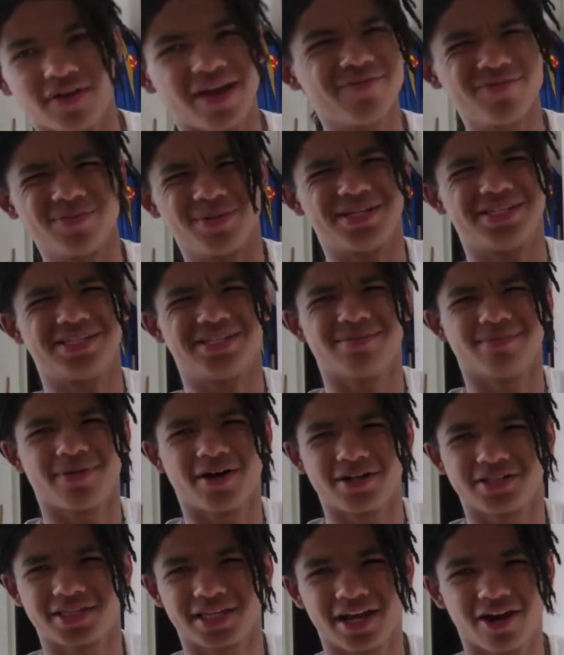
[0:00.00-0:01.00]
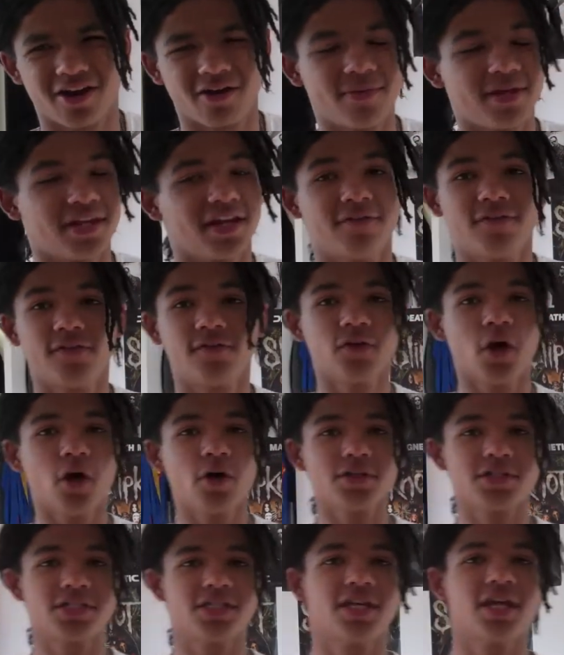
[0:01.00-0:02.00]
Everybody's seen Pirates of the Caribbean. If you've
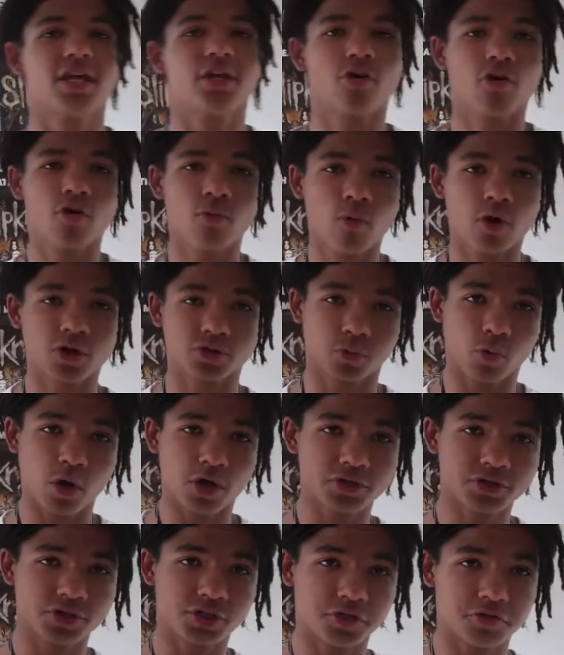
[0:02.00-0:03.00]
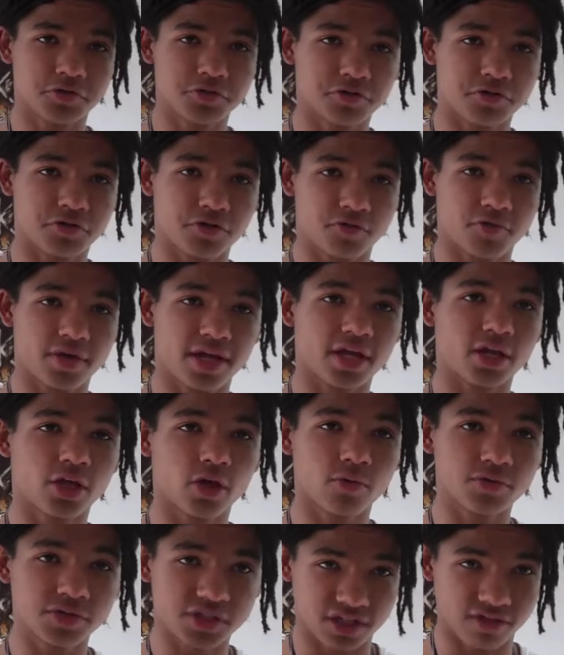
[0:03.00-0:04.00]
not seen it, go and watch 1, 2 and 3 and
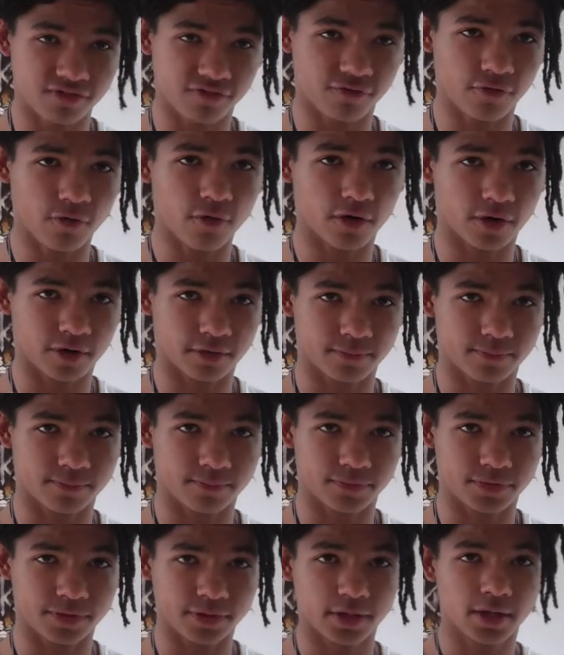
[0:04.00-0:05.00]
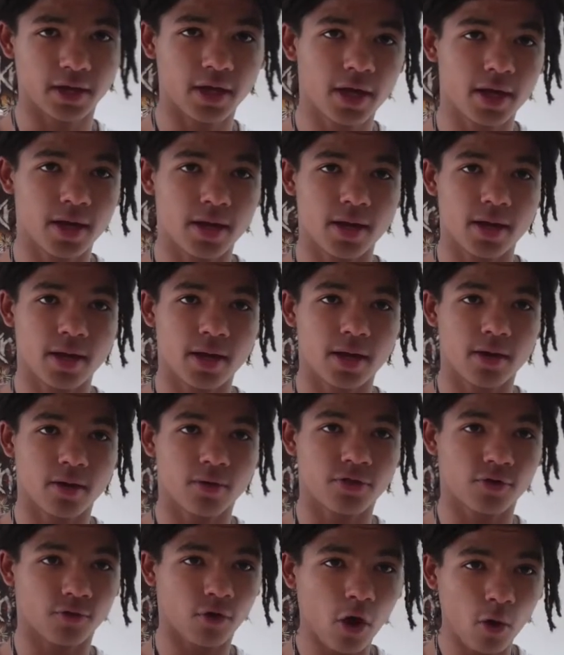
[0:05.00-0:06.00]
go and see 4.
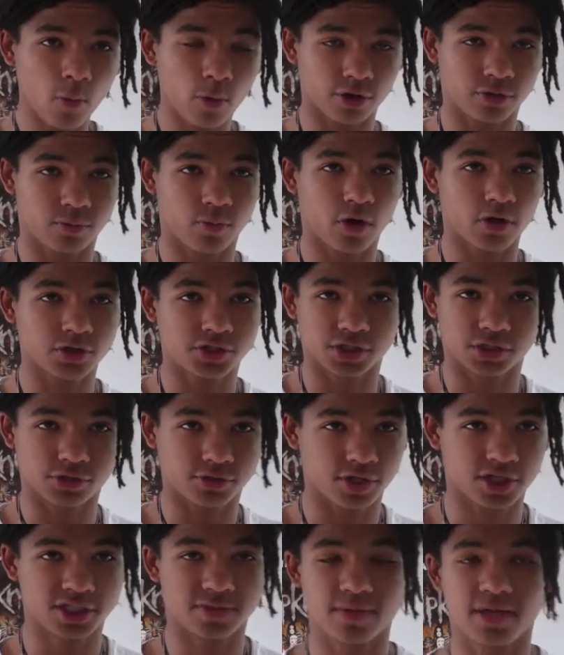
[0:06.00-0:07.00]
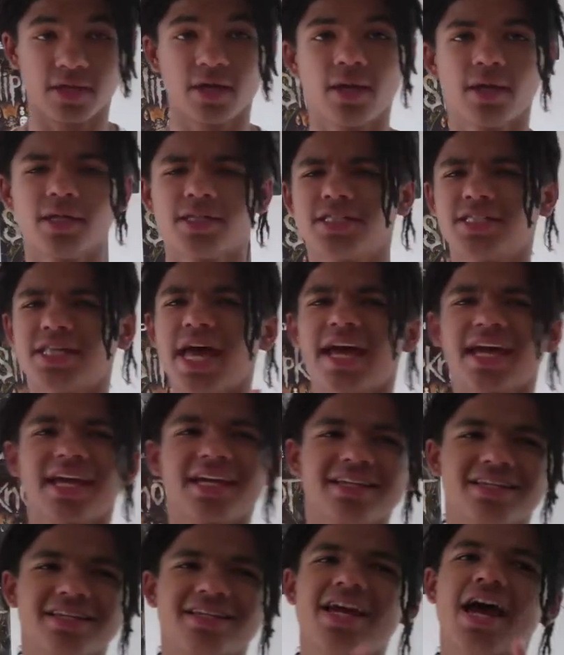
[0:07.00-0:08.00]
They're all worth watching, trust me.
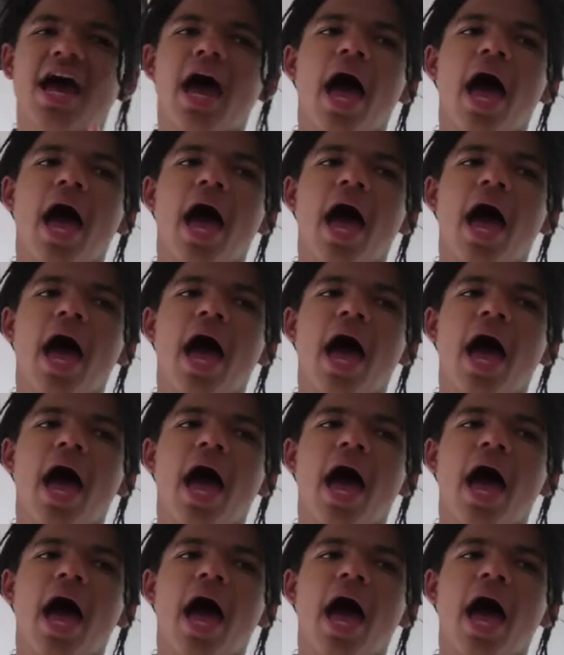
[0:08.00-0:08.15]
Second...